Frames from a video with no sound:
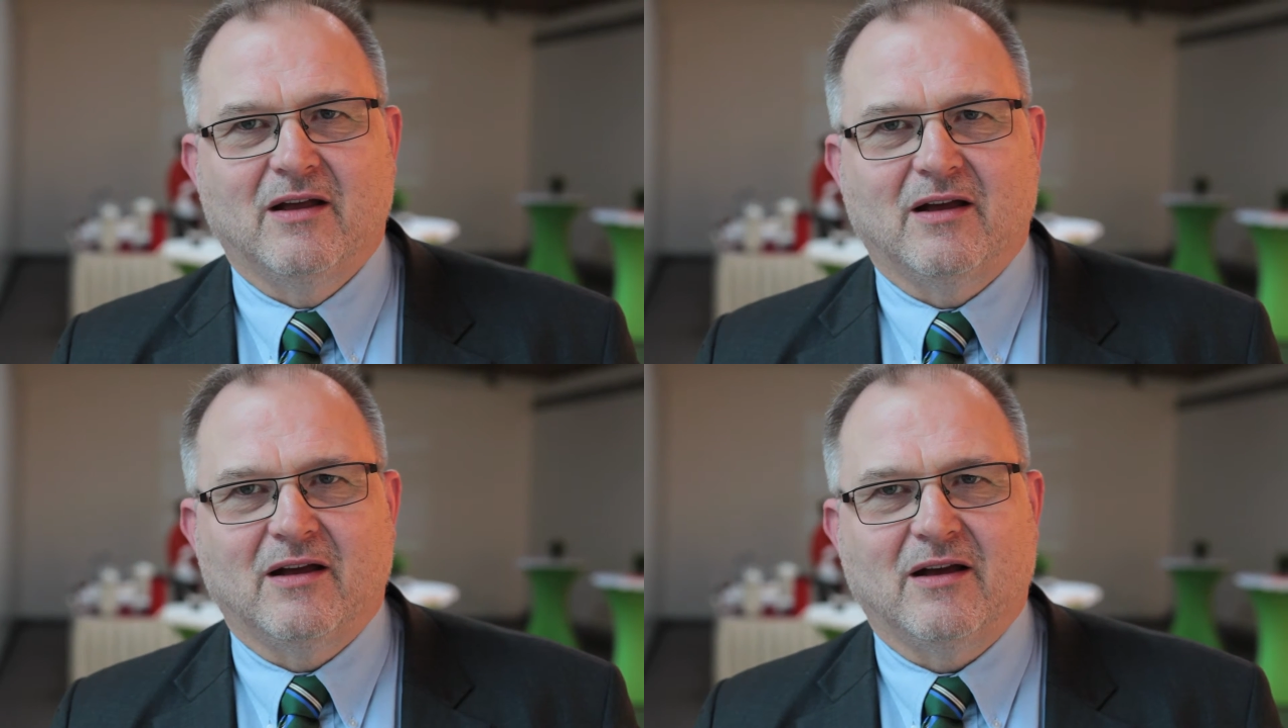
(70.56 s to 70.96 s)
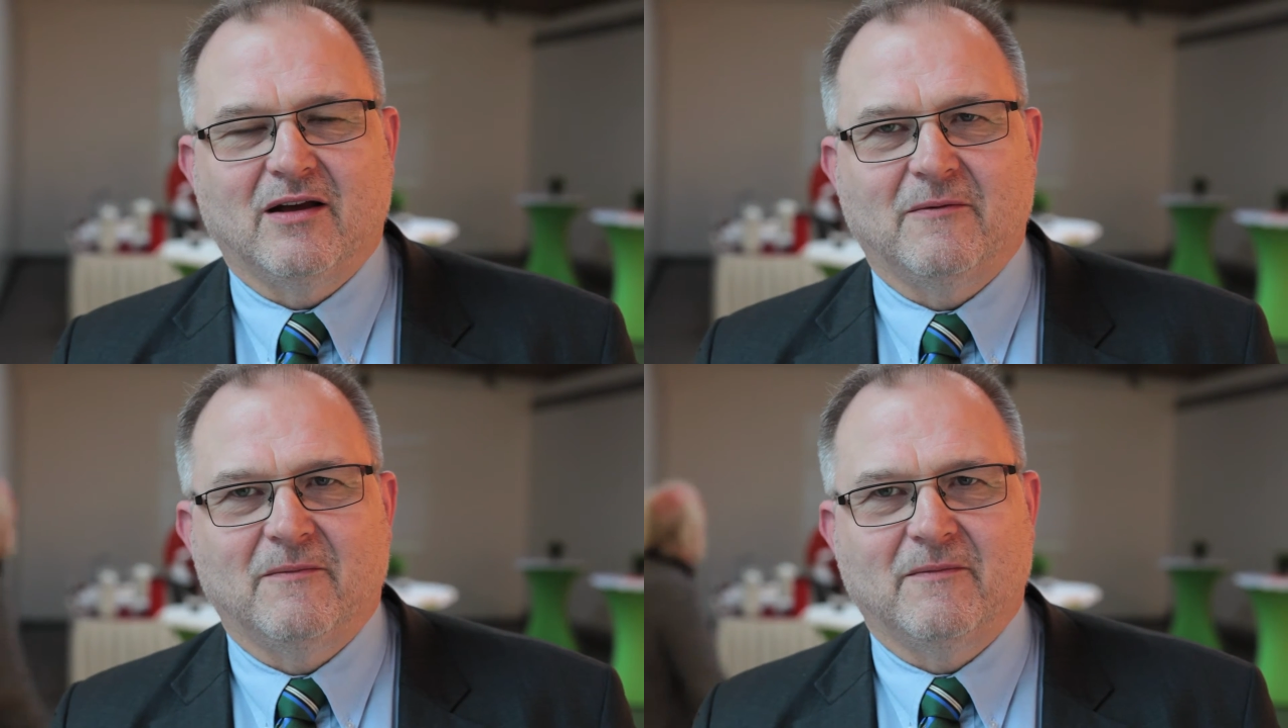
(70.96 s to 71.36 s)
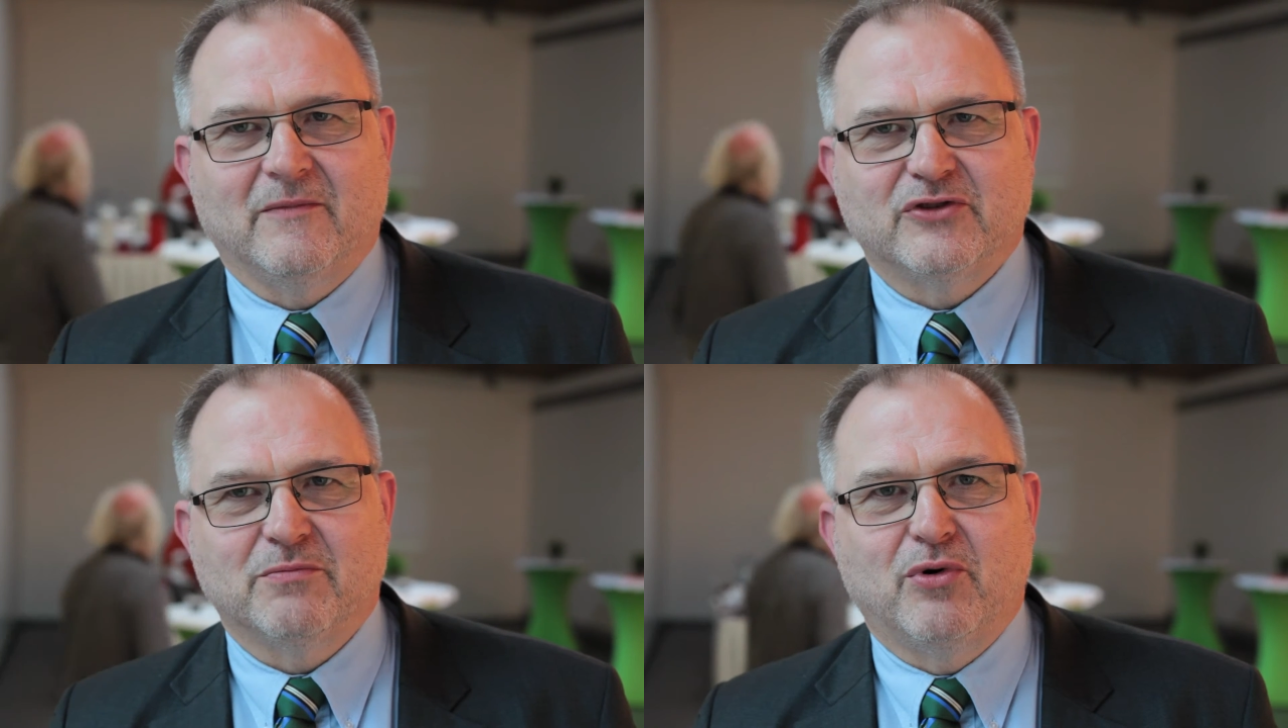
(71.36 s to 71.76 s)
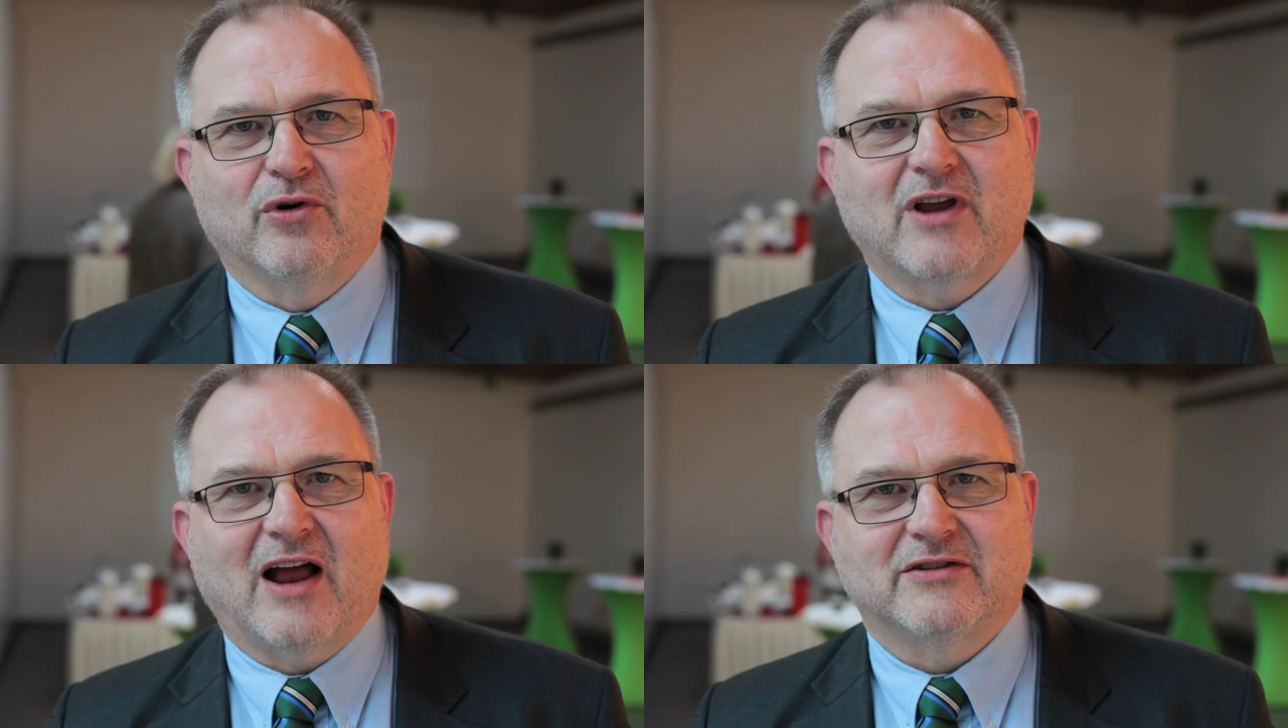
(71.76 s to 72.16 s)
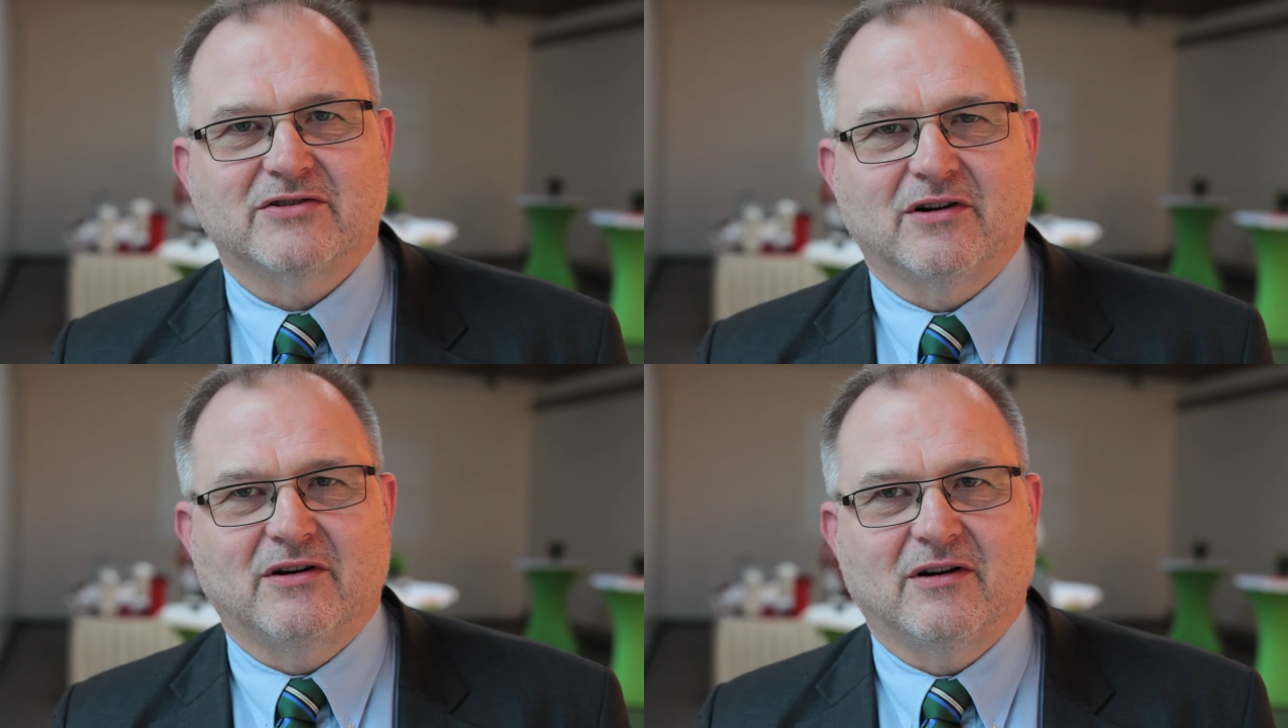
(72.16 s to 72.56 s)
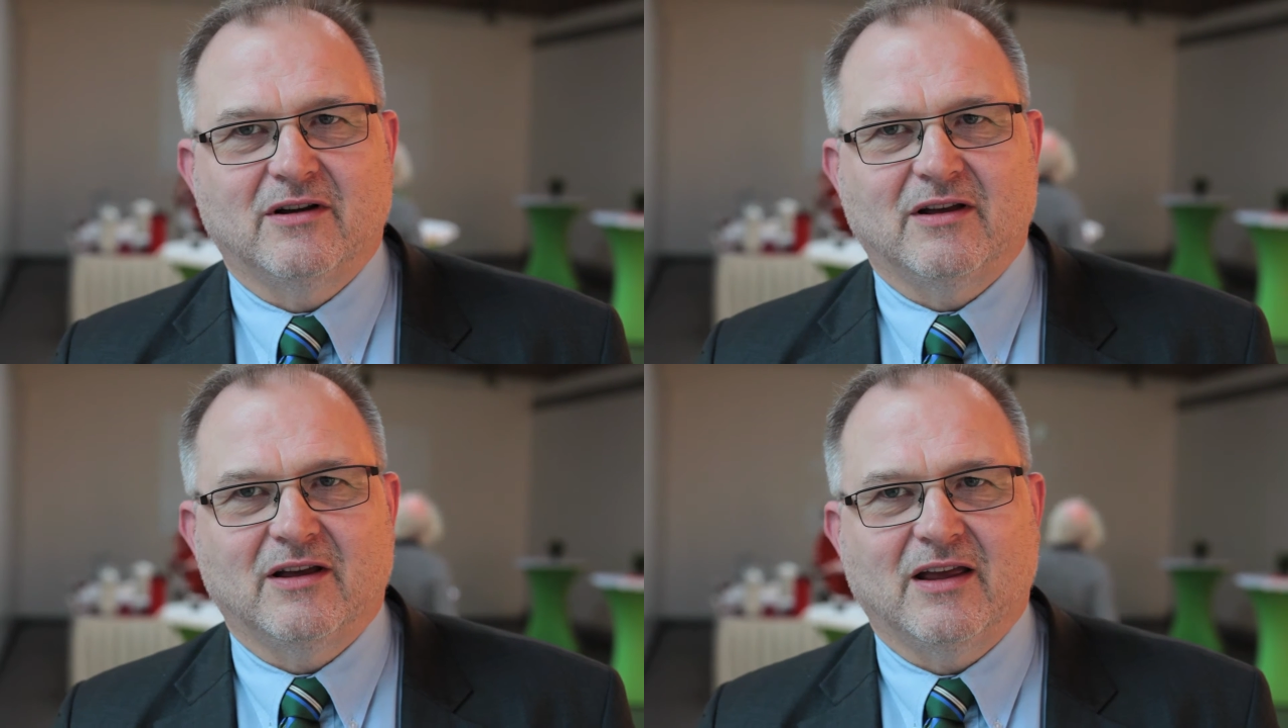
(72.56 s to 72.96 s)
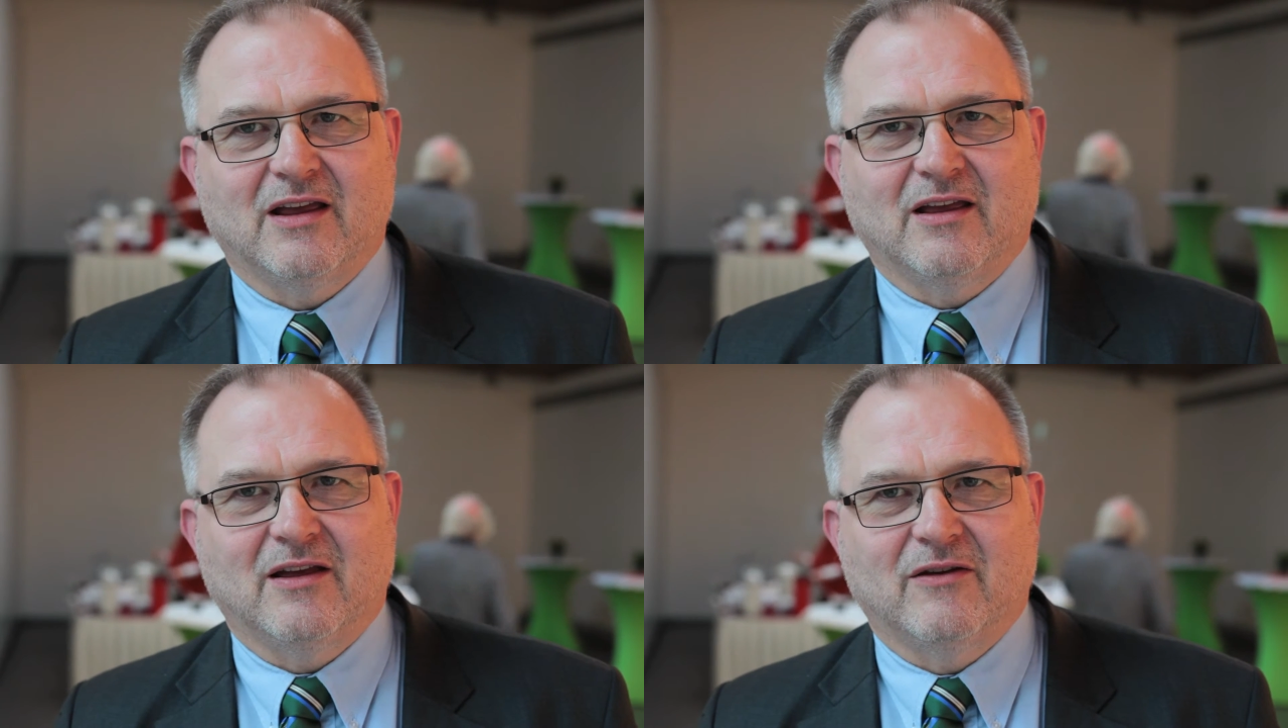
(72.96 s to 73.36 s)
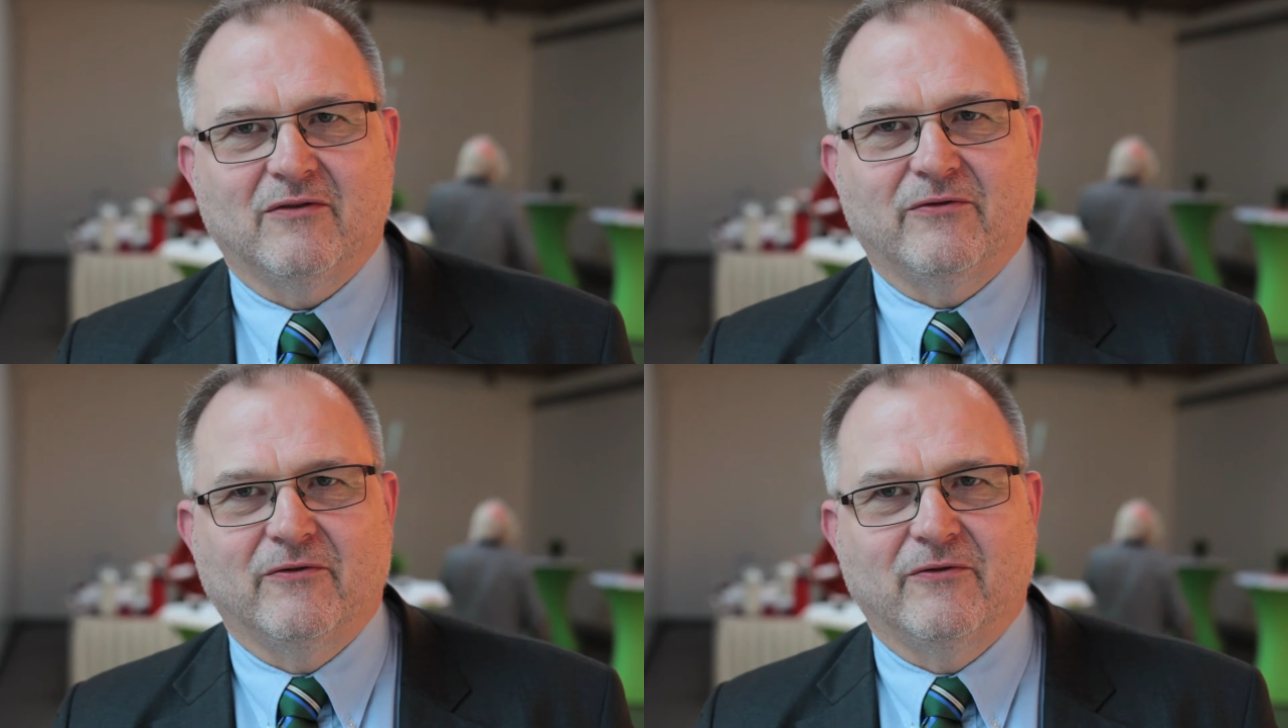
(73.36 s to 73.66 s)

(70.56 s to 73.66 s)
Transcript: Um, support culture uh,